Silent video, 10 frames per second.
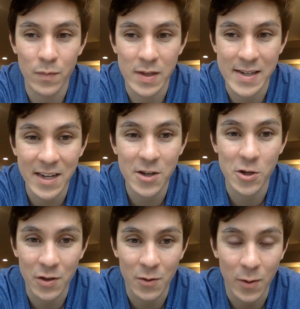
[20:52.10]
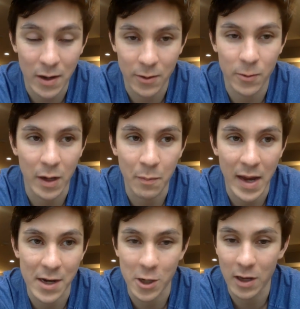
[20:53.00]
teach you how to create
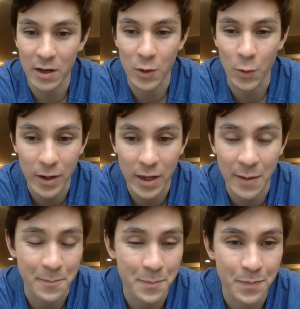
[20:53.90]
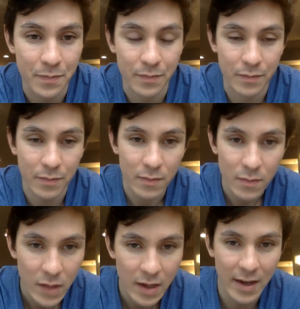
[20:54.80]
magic in your game,
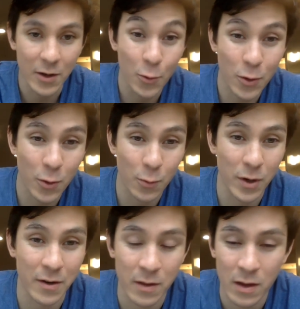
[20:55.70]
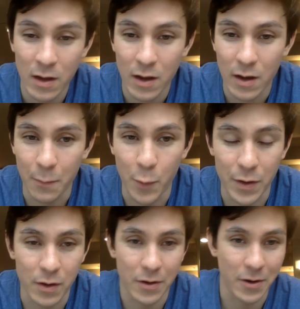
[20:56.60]
in your career,
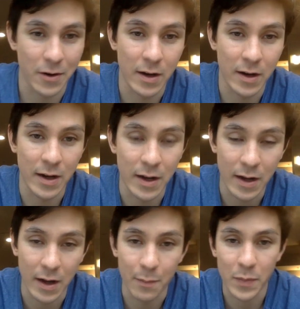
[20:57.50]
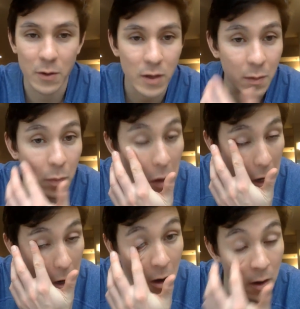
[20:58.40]
whether you're a beer league
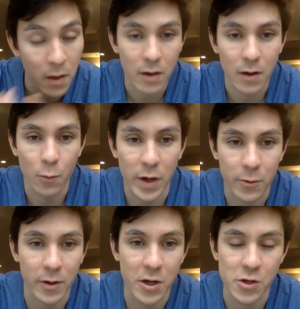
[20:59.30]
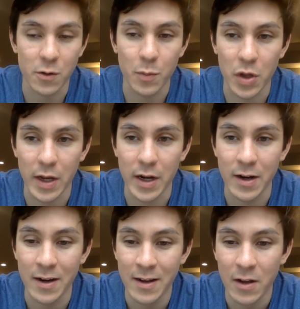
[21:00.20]
player, a recreational
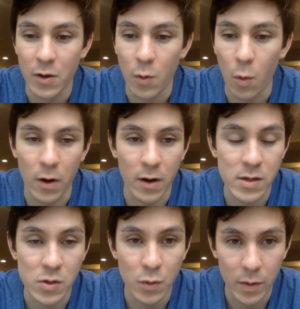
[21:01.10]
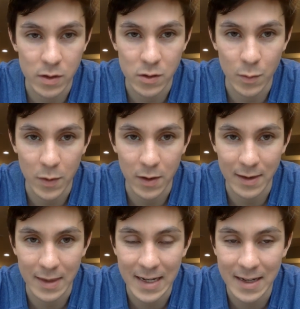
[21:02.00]
player, or a super, super
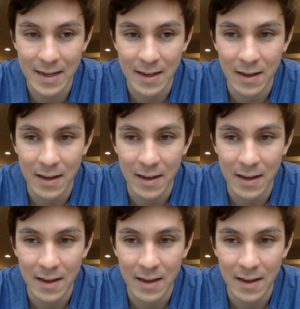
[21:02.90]
elite.